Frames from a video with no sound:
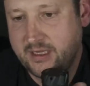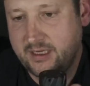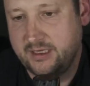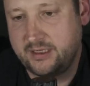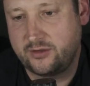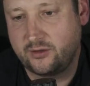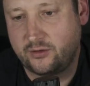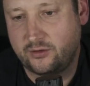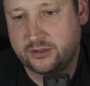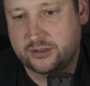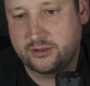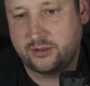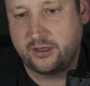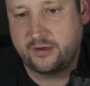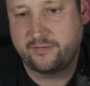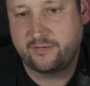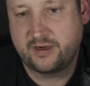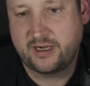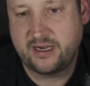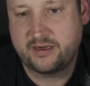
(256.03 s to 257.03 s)
It
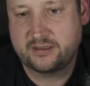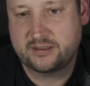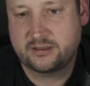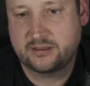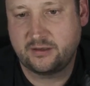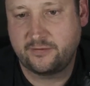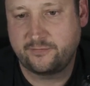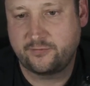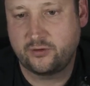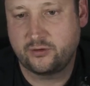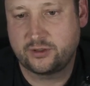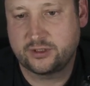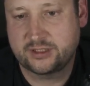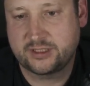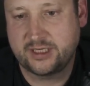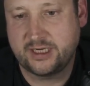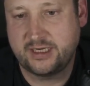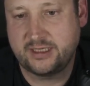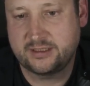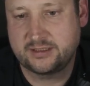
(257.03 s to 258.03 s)
also has, of
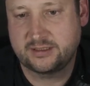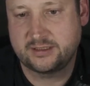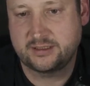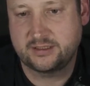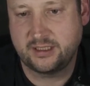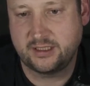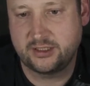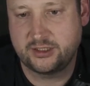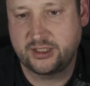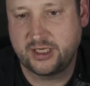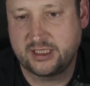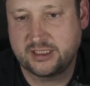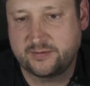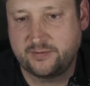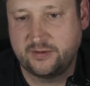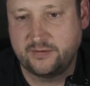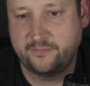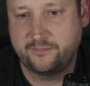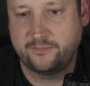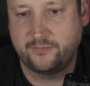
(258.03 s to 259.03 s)
course,
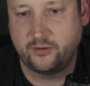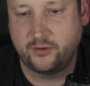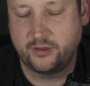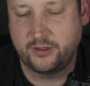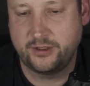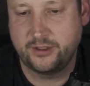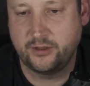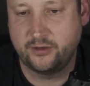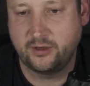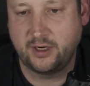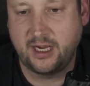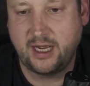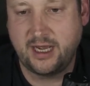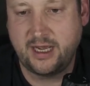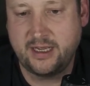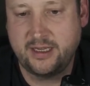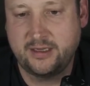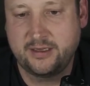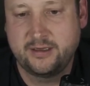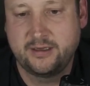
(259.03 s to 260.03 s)
adjustment for your
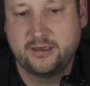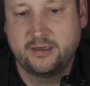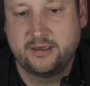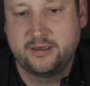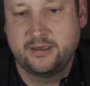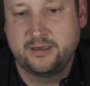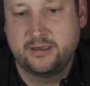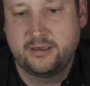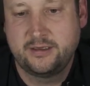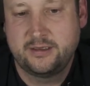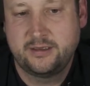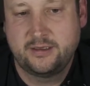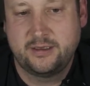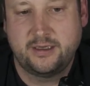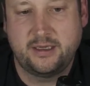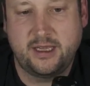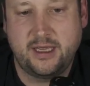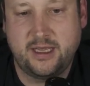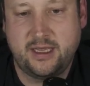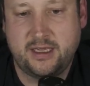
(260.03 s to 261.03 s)
eye,
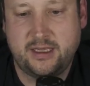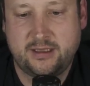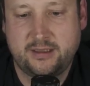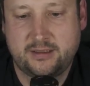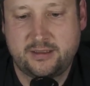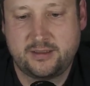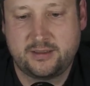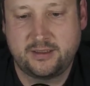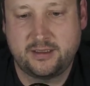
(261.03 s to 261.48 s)
and